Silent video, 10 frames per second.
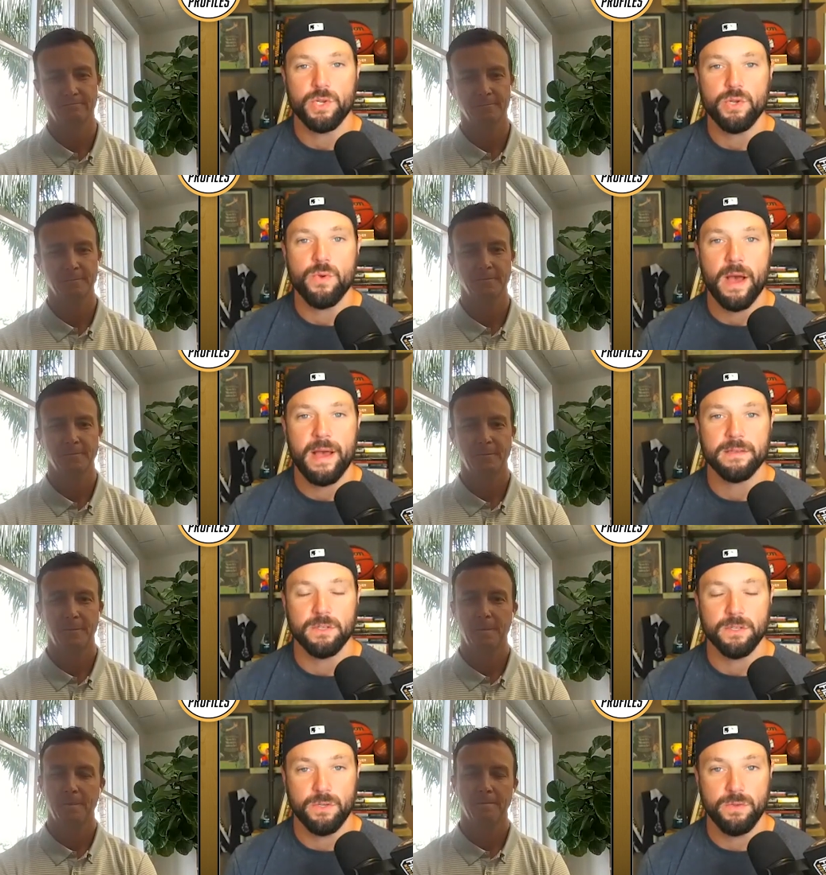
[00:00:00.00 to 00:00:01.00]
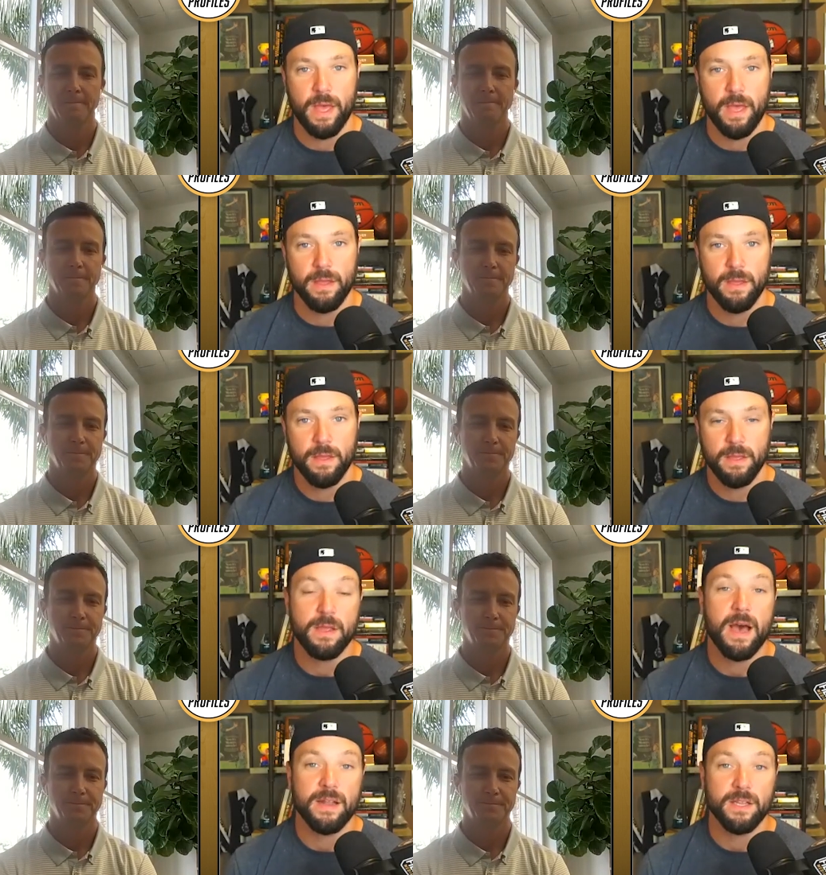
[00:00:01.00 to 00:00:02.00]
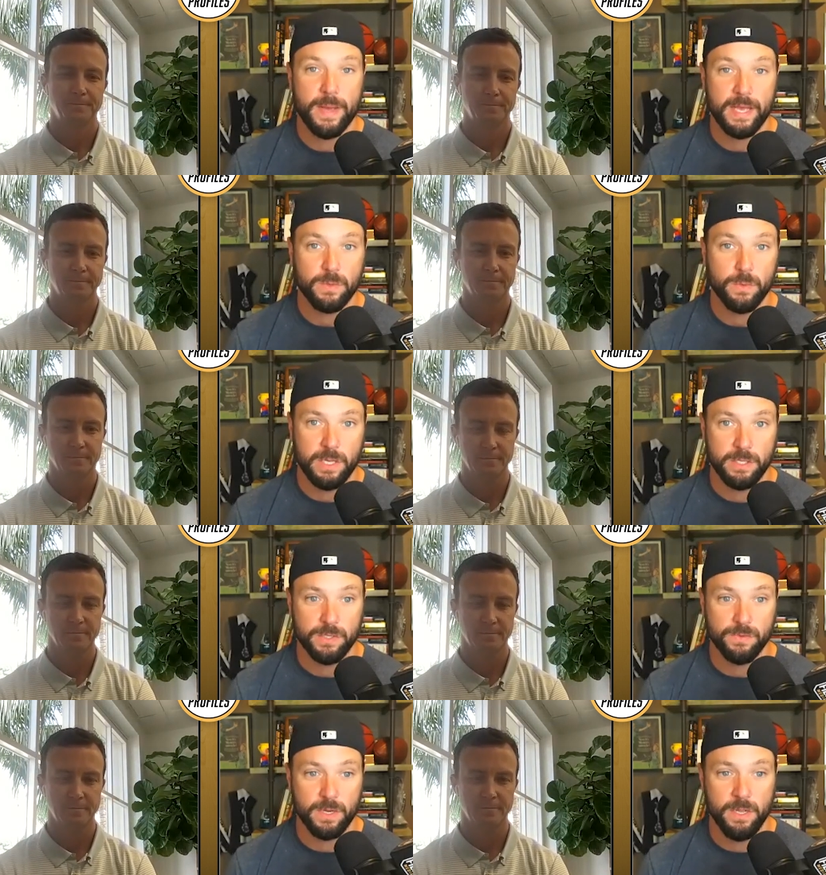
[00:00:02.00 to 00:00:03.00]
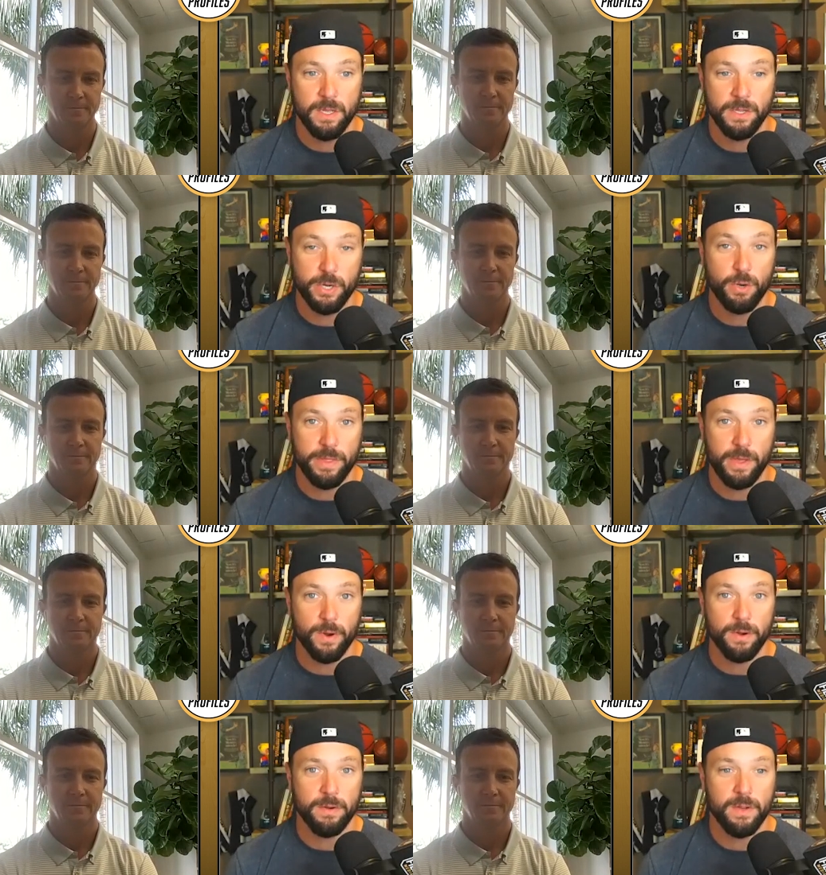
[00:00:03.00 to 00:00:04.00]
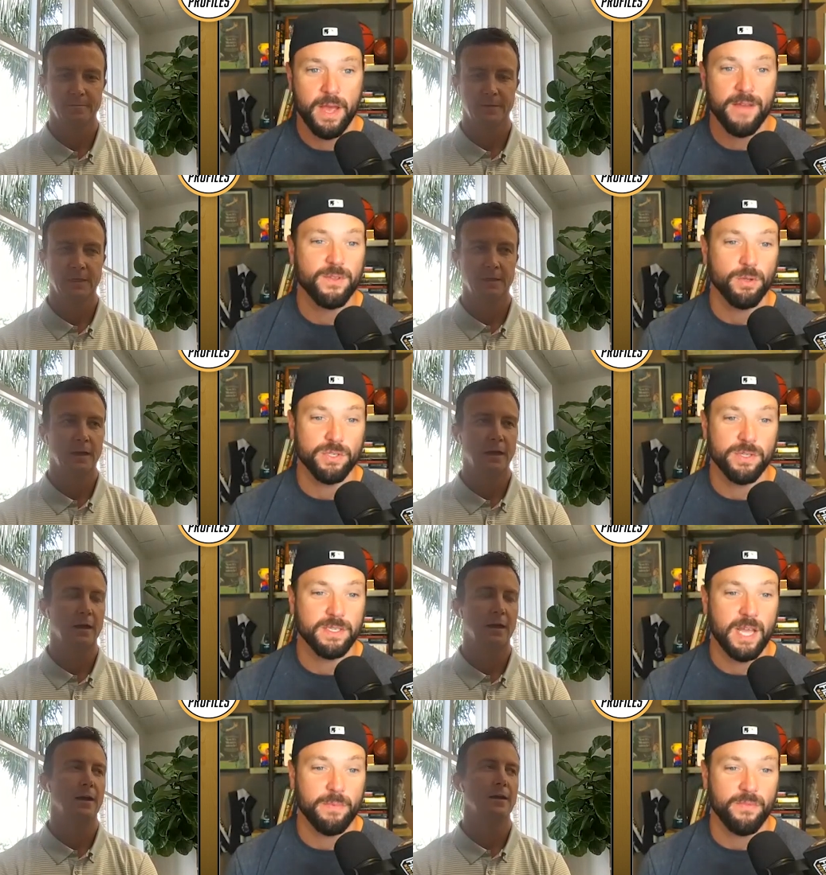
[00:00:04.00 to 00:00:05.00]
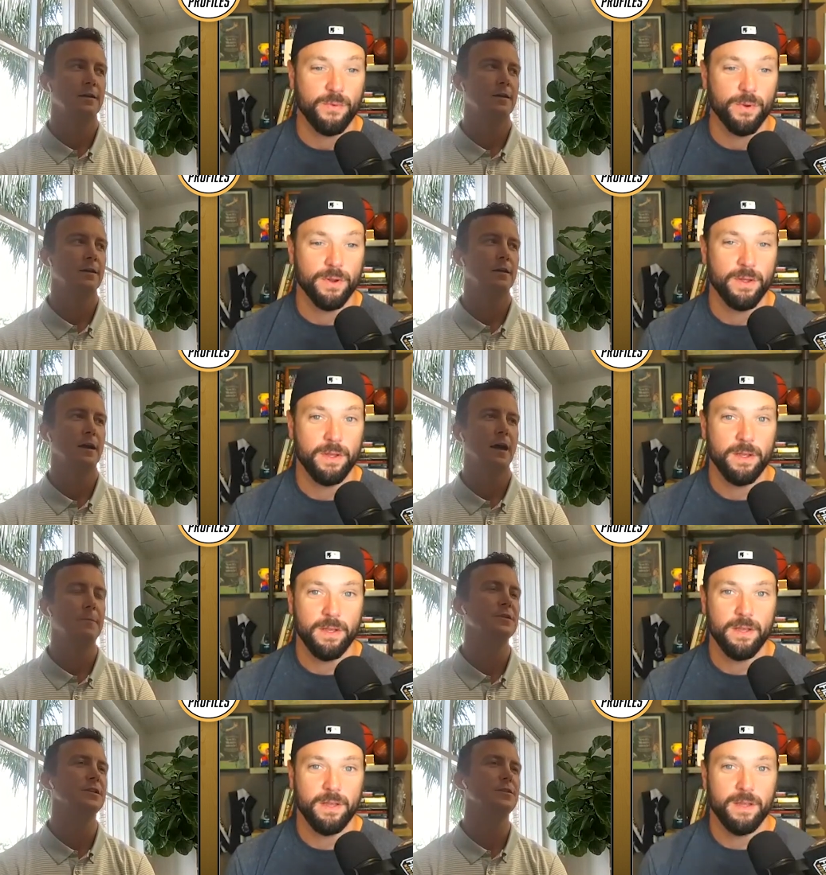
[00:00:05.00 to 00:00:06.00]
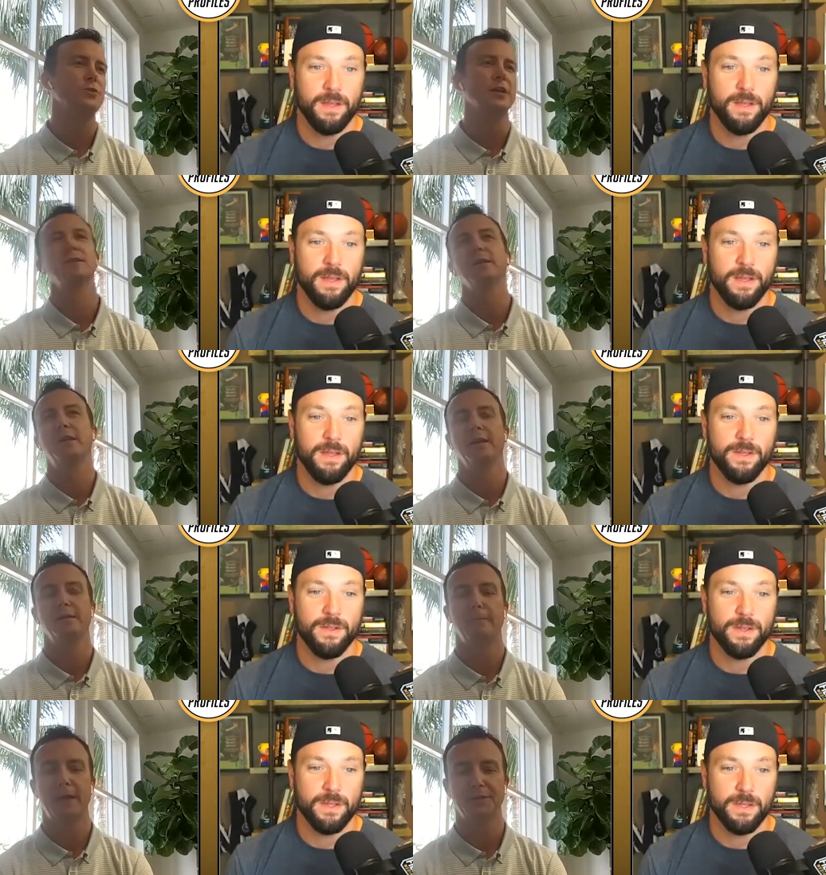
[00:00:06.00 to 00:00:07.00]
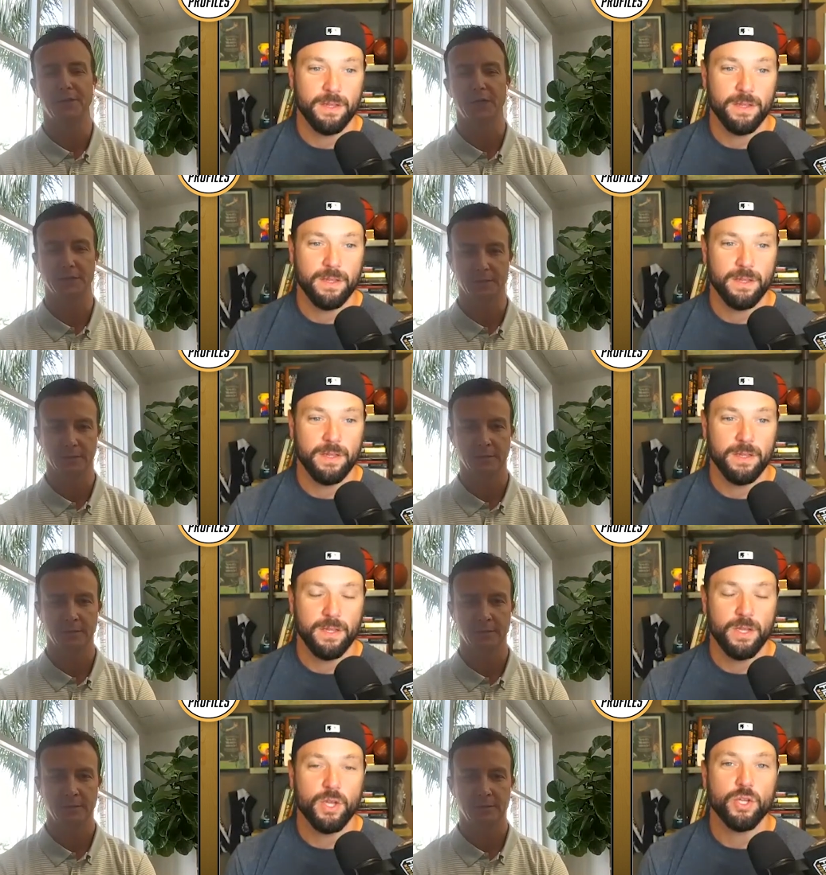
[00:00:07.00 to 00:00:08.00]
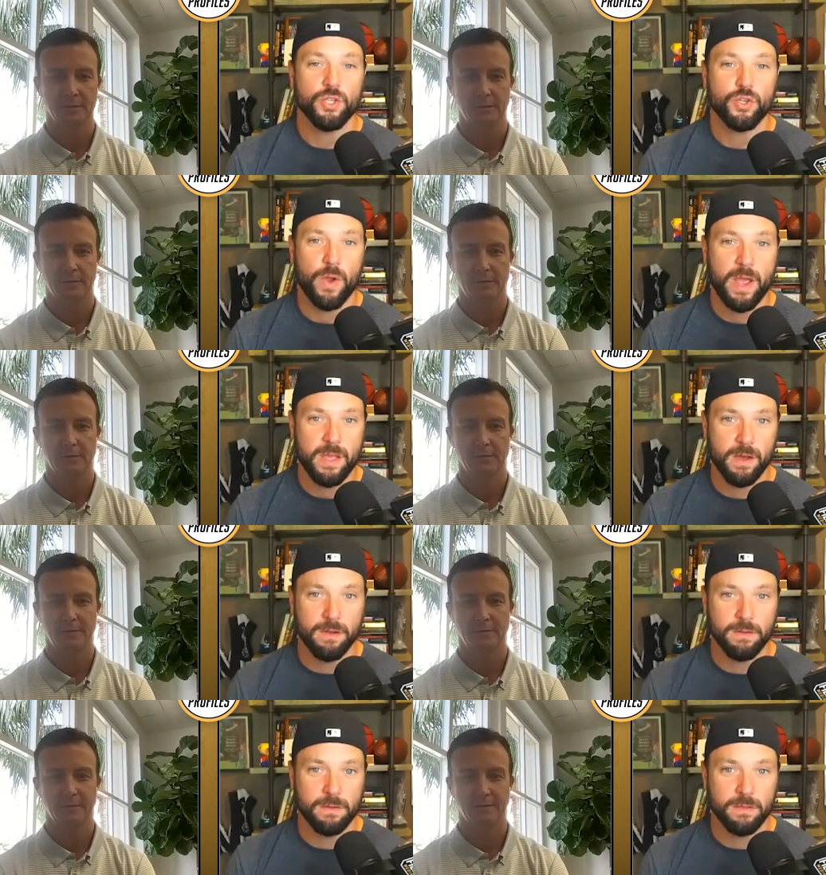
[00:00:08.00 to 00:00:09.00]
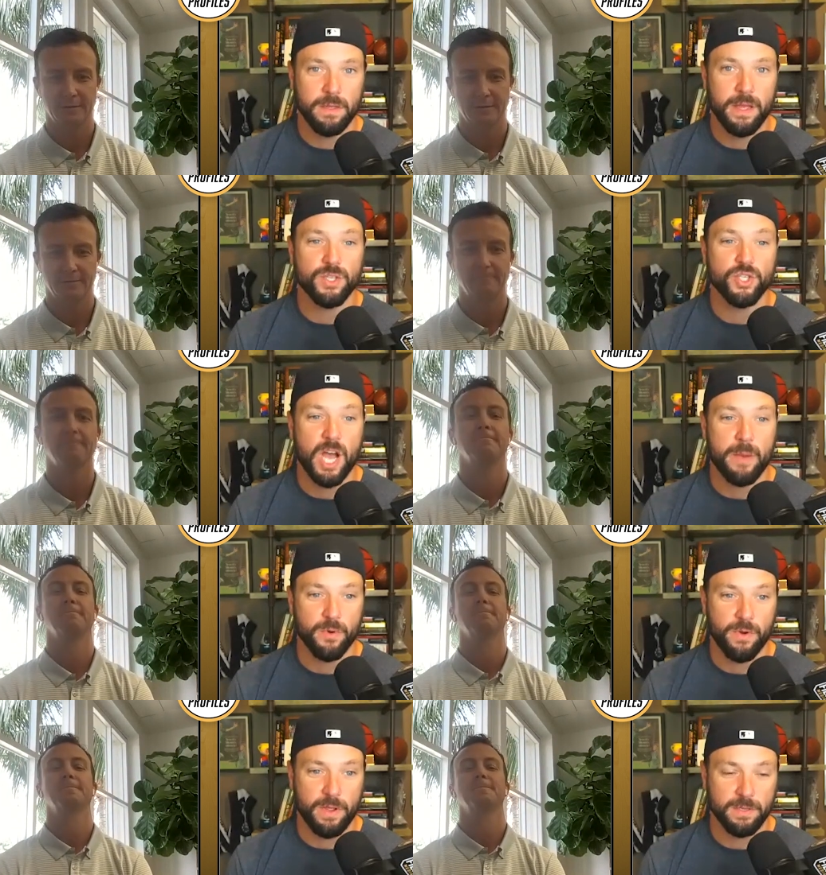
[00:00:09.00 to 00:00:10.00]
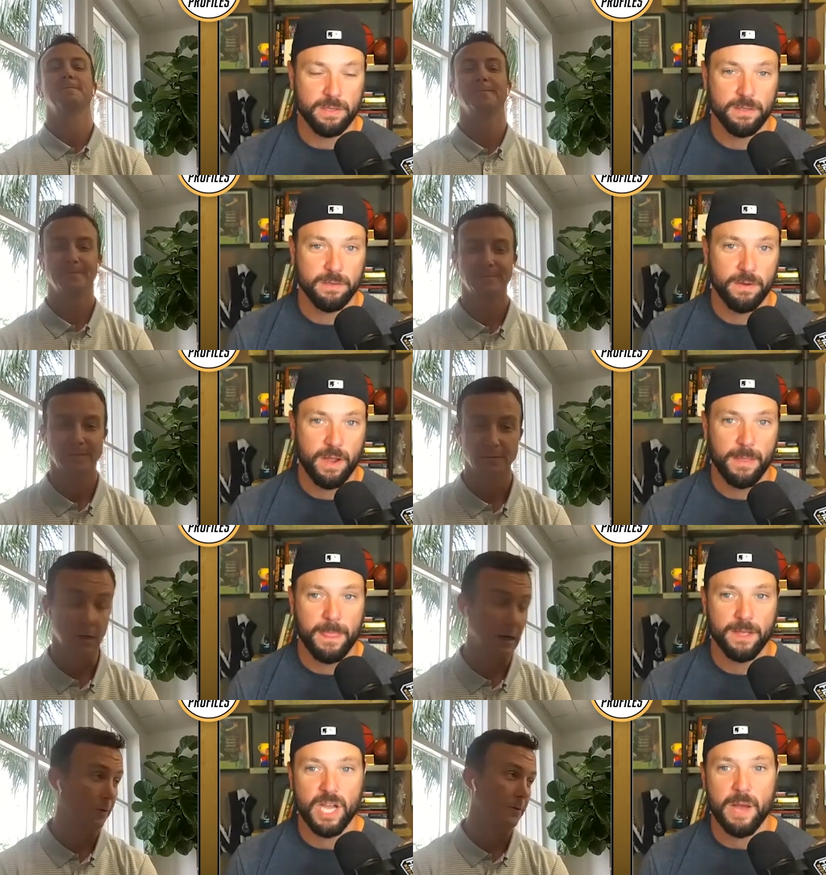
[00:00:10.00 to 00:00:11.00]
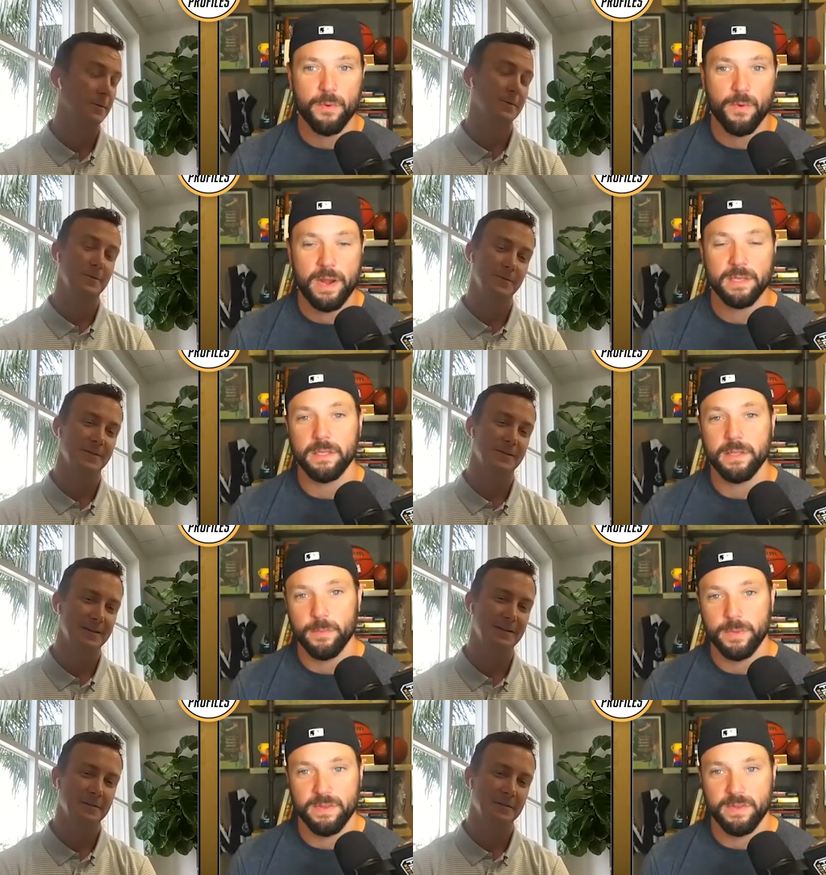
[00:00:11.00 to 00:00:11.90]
Speaker 1: two guys to do that in college basketball history, do you know who they were? I've told you this stat before.
Speaker 2: I'm going to say Jason Kidd and Magic Johnson.
Speaker 1: Trae Young and John Morant, right? John Morant is a little bit